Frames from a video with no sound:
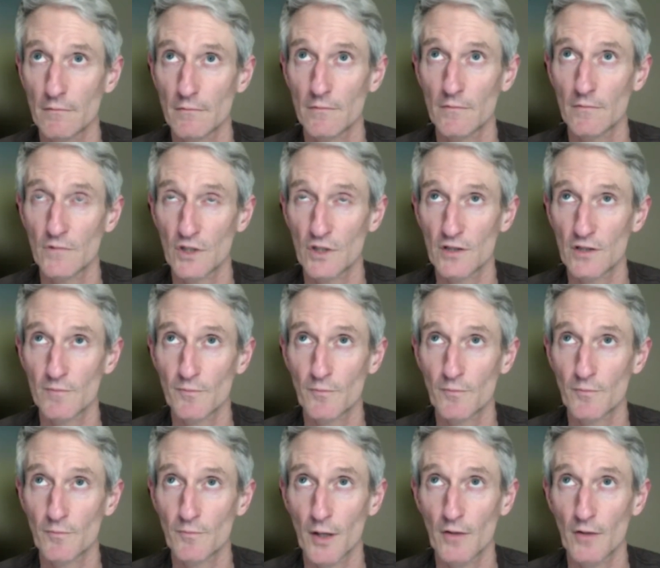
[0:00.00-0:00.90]
just
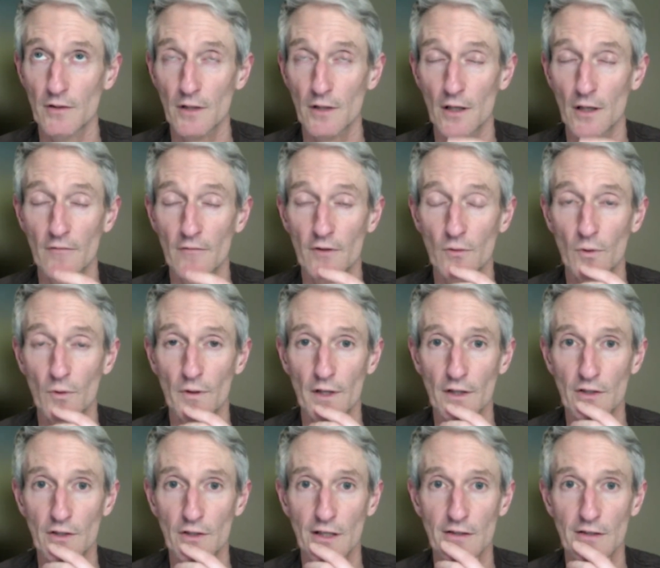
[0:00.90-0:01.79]
post-COVID when they
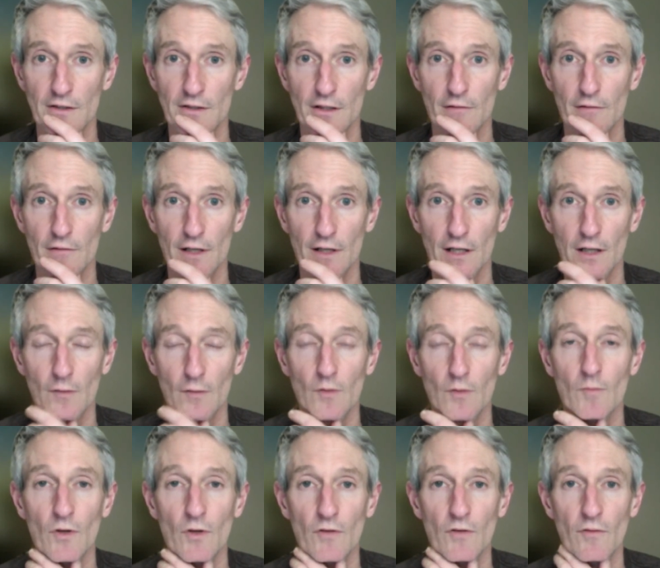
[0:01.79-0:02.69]
changed the
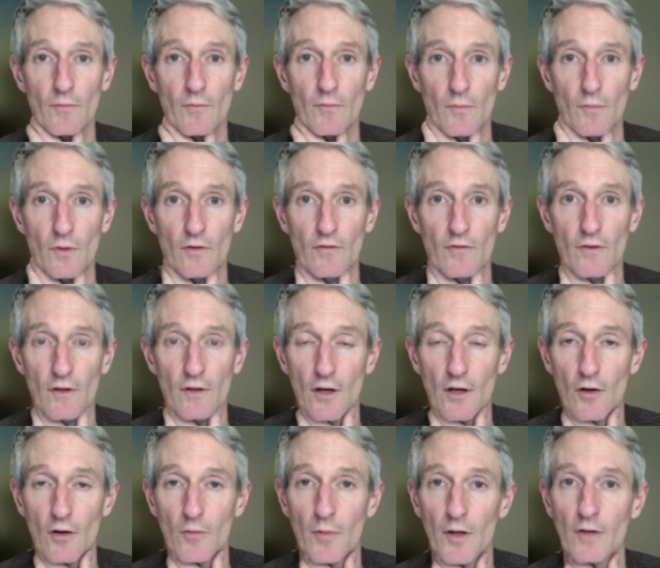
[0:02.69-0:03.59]
curriculum and moved the
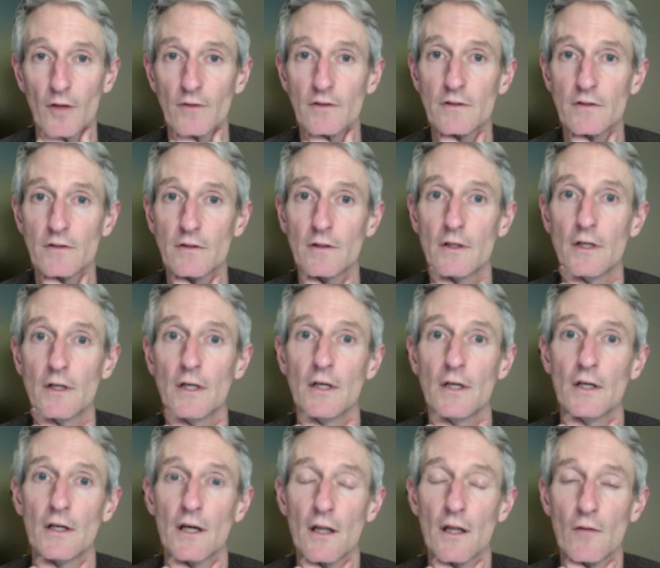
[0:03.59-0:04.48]
goalposts
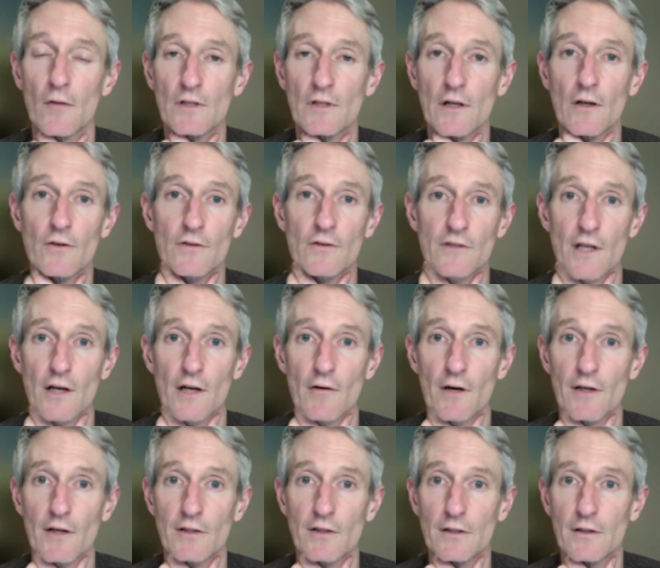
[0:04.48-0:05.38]
and there was a lost
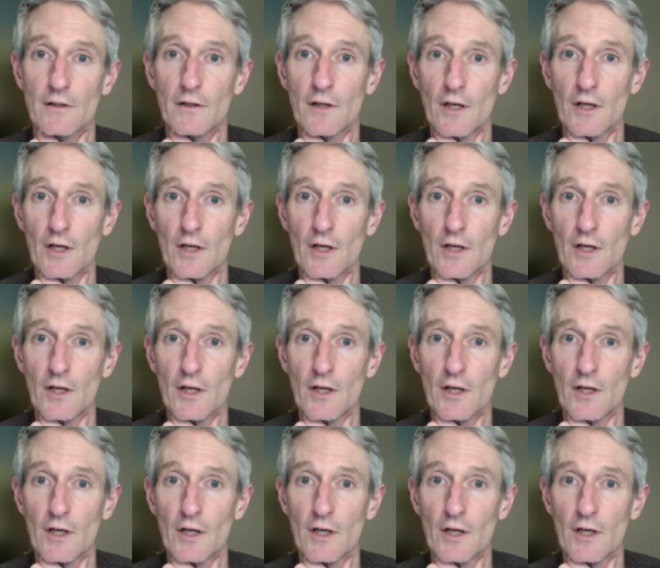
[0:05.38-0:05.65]
generation,